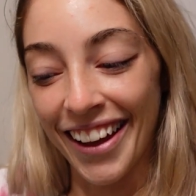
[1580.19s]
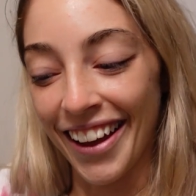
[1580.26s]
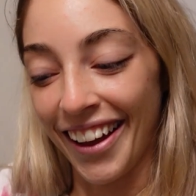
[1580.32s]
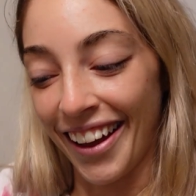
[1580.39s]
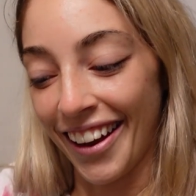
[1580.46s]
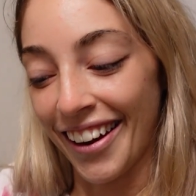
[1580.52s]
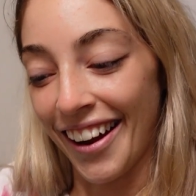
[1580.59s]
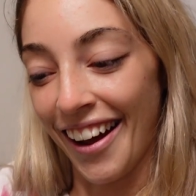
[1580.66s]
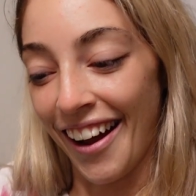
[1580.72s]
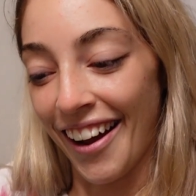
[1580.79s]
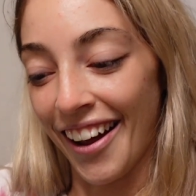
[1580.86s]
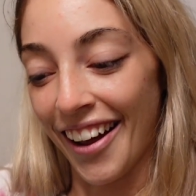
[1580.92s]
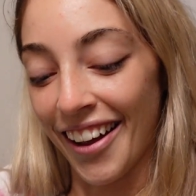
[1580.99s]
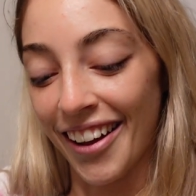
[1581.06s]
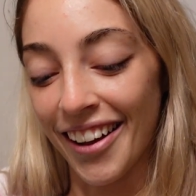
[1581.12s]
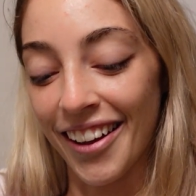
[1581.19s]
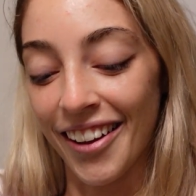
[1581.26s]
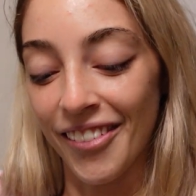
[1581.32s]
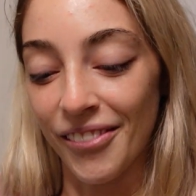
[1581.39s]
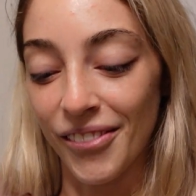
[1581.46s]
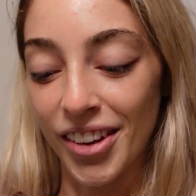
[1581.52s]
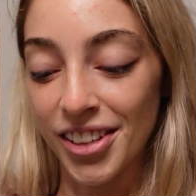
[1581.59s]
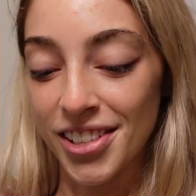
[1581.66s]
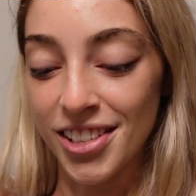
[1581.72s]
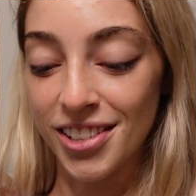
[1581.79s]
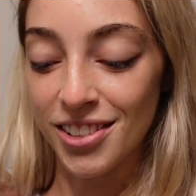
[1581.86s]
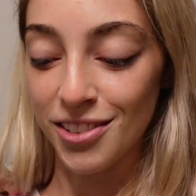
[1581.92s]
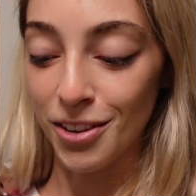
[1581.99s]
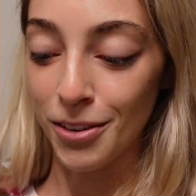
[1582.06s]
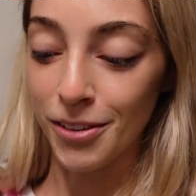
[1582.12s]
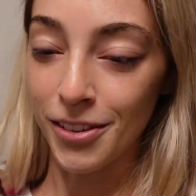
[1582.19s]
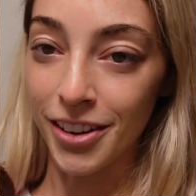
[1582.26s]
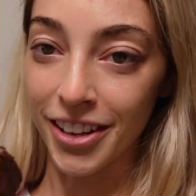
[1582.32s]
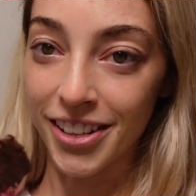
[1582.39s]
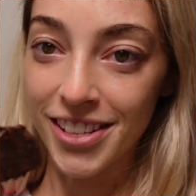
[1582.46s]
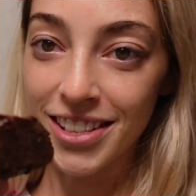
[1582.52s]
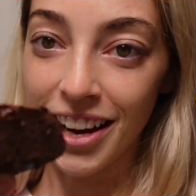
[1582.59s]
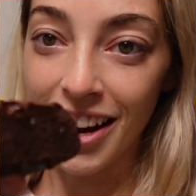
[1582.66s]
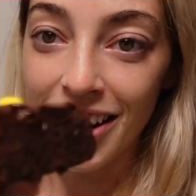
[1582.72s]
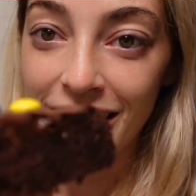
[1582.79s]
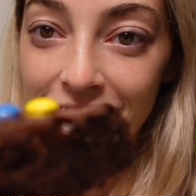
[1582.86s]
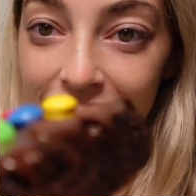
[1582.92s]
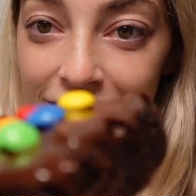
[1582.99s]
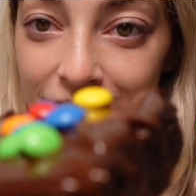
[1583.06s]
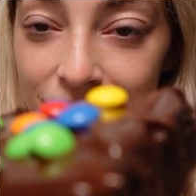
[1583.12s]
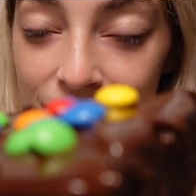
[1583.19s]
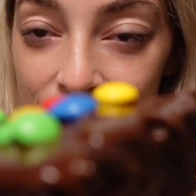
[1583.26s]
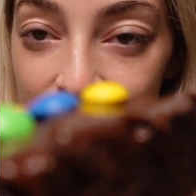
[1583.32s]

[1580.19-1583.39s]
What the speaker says: and I am so excited.